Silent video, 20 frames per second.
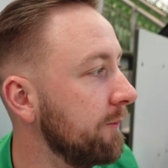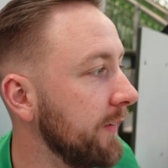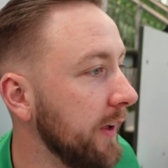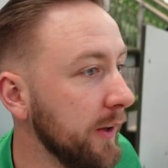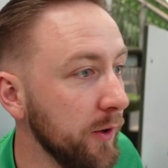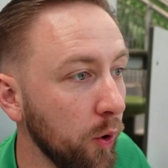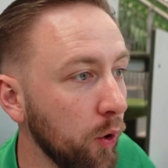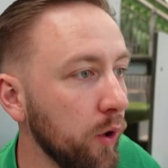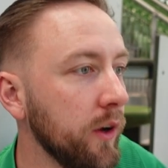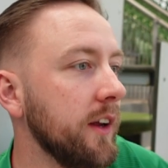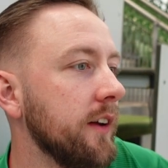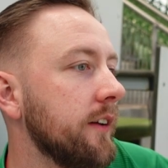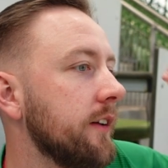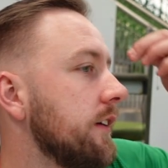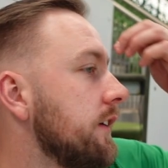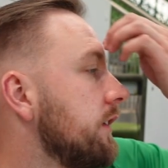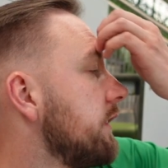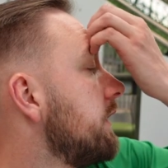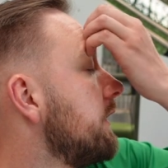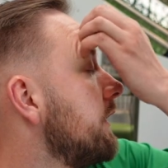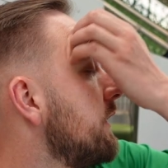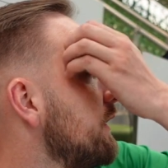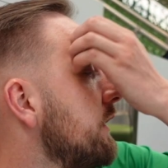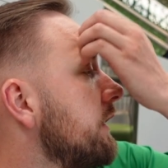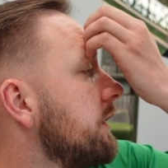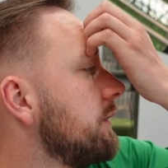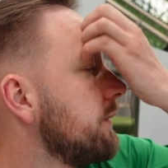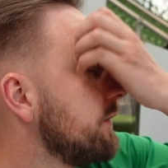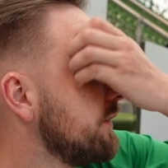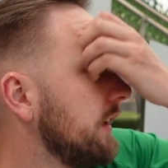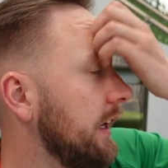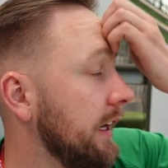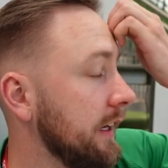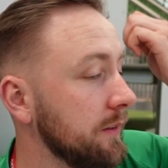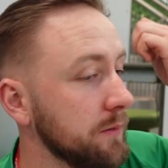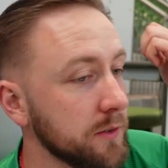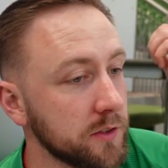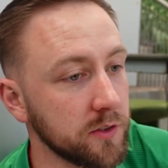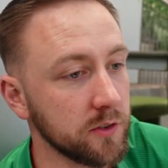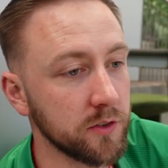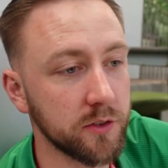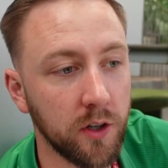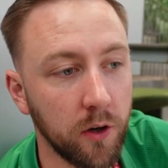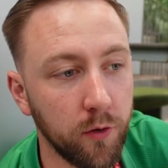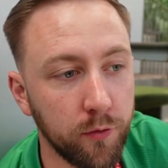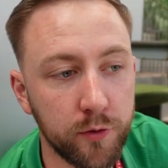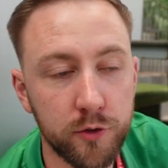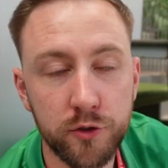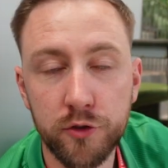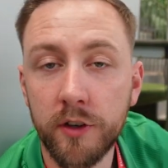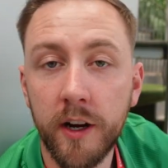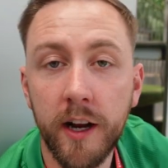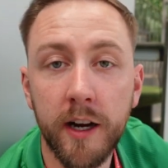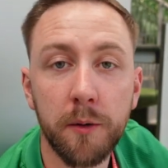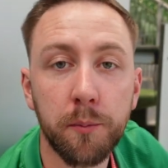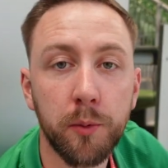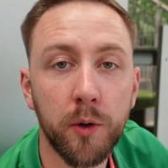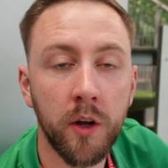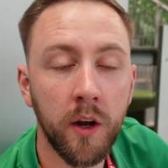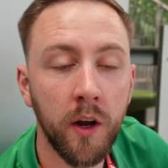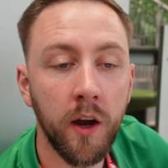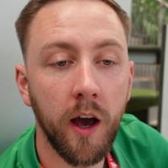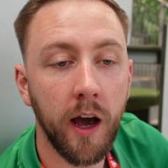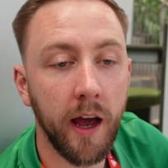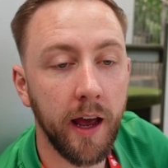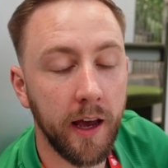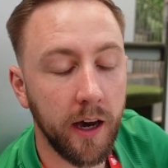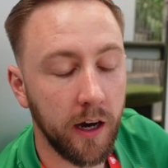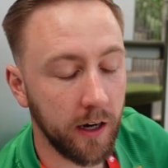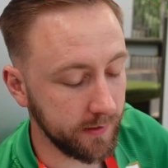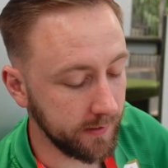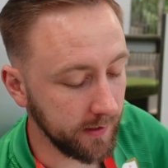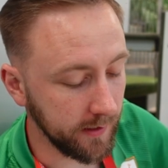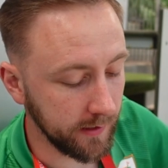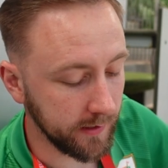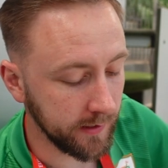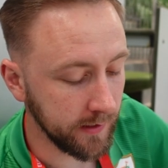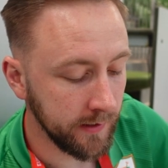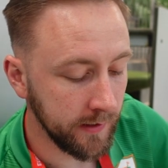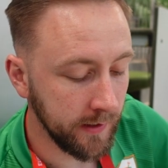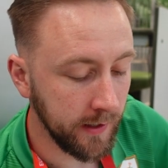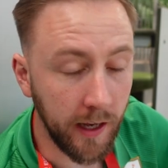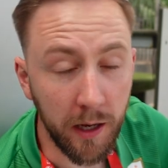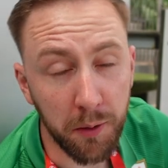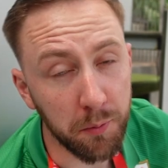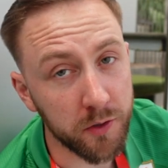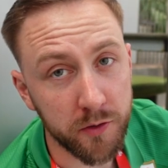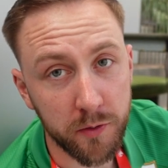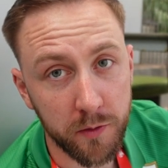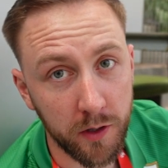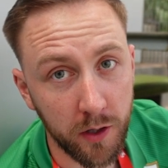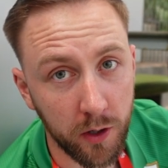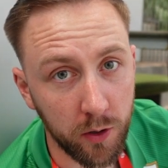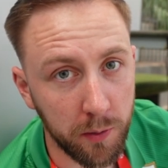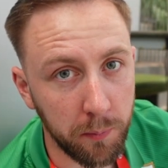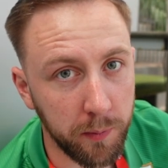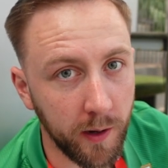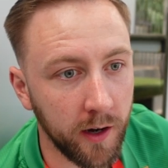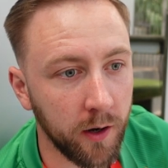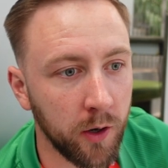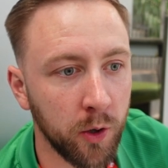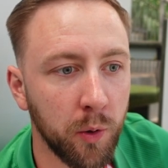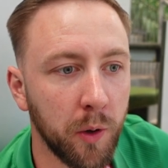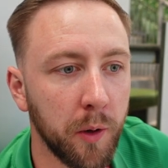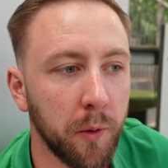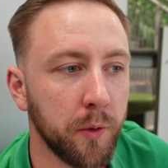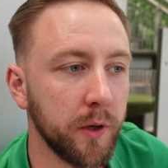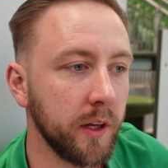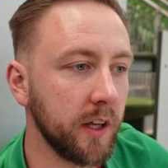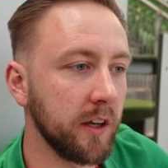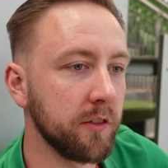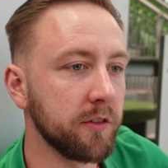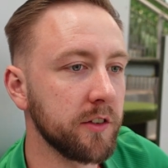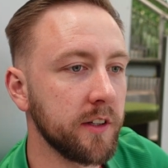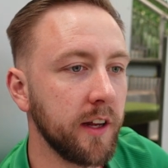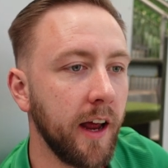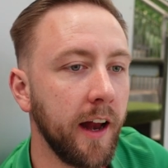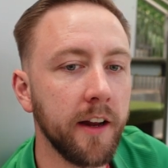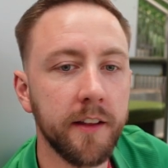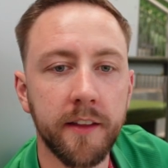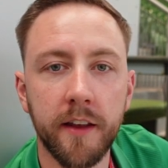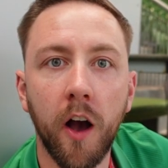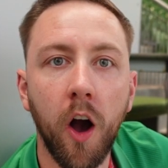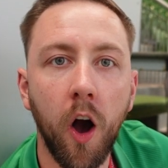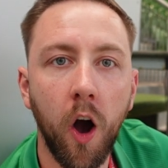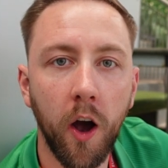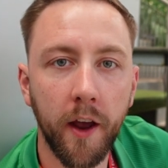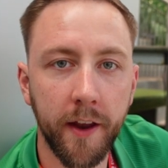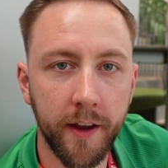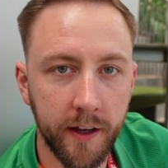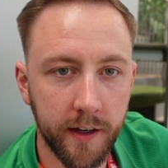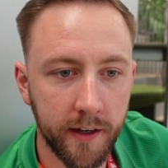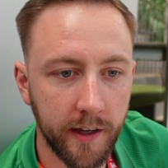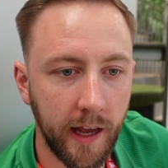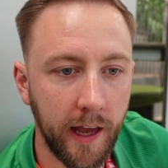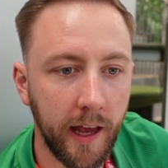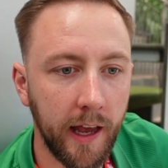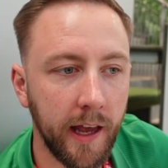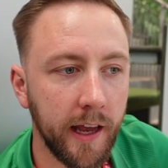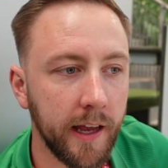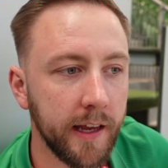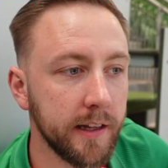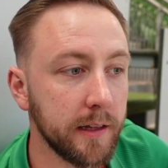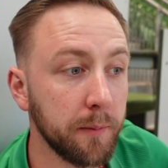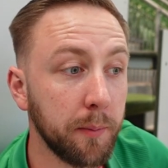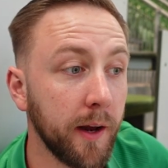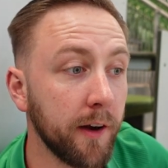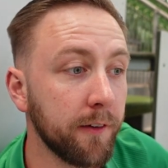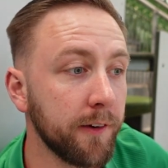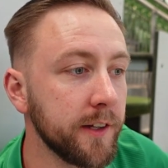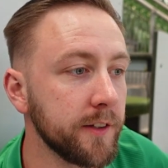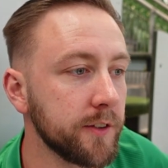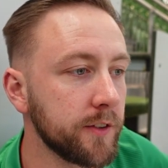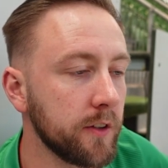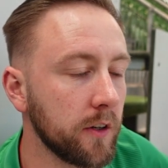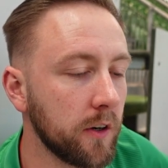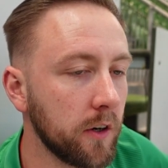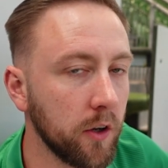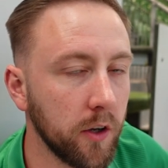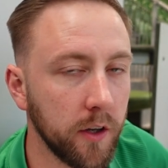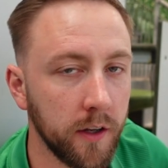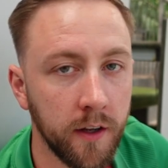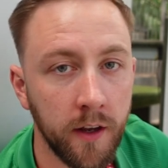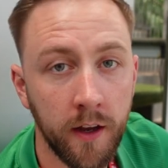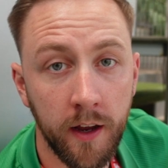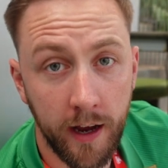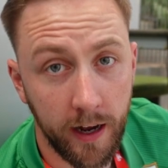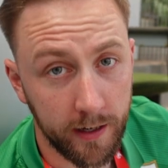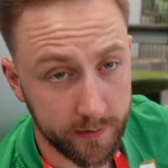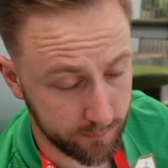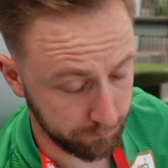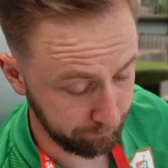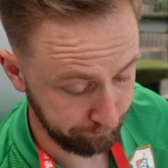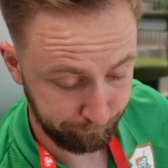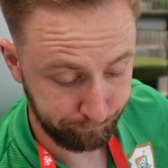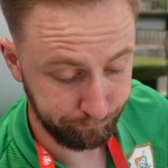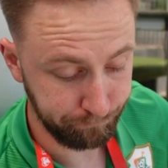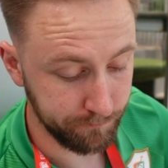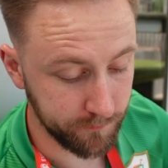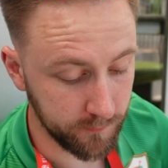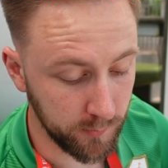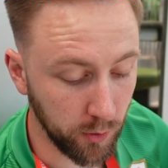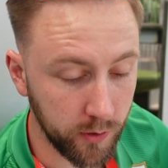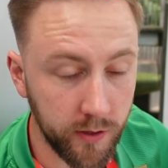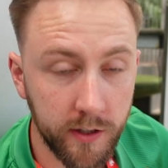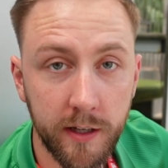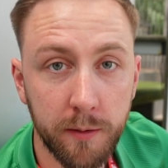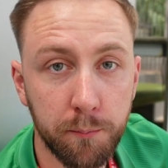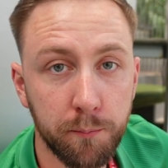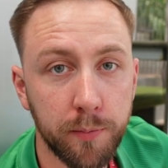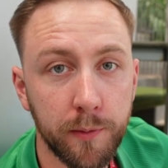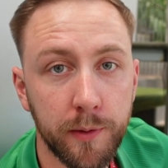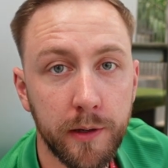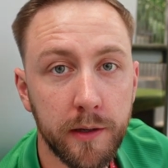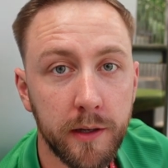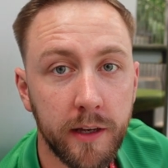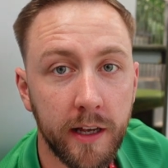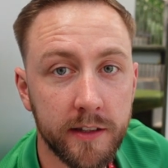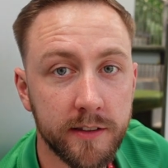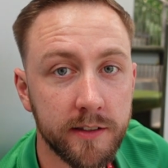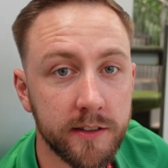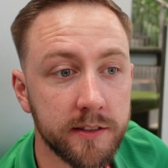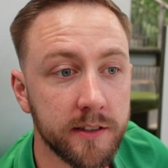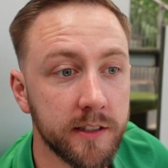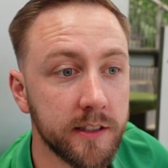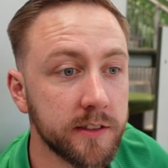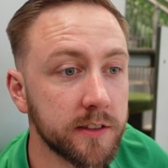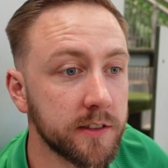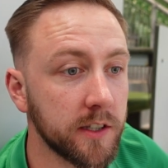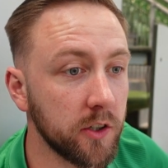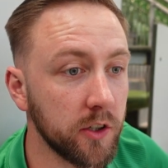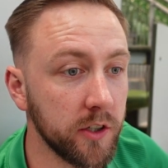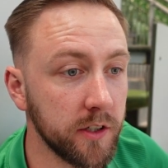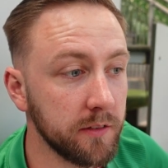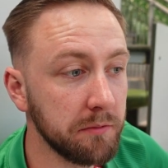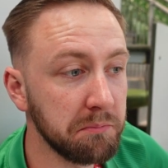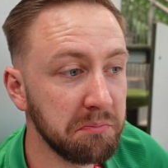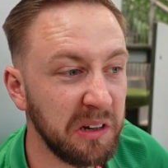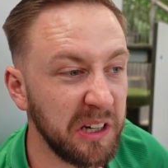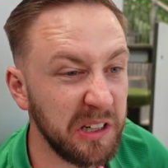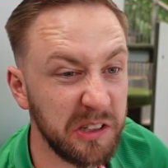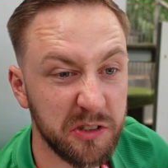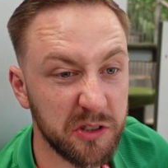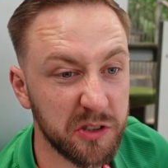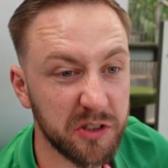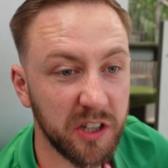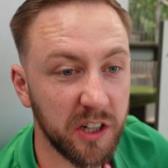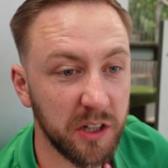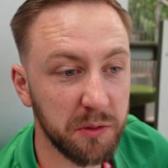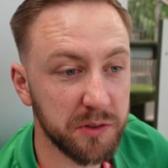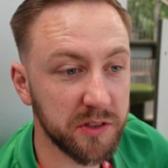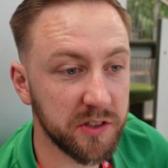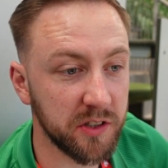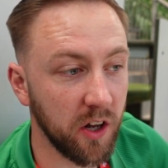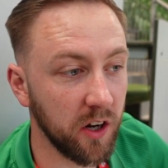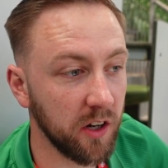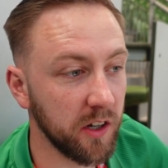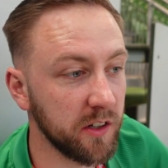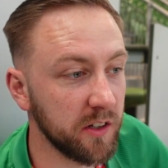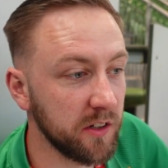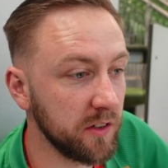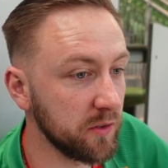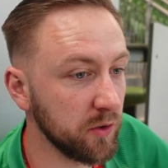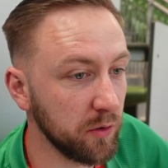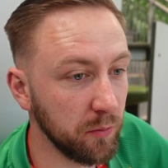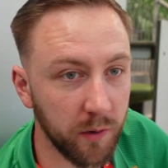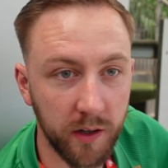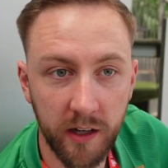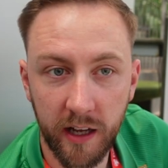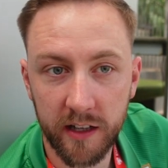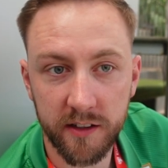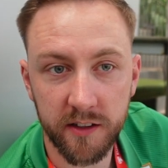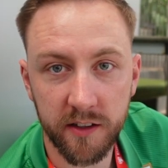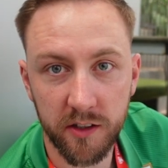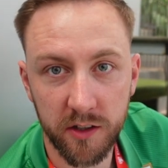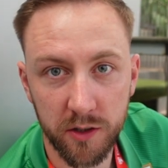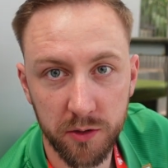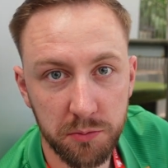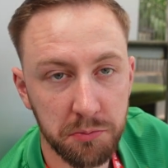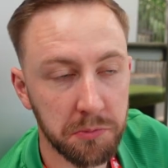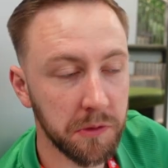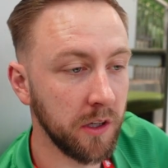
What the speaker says: annoyed. And I was just so frustrated. But I think he was the only player who I would have given anything high in the player ratings the other night. And look, he gets a 6 tonight. And I just thought he was solid. Done what he had to do.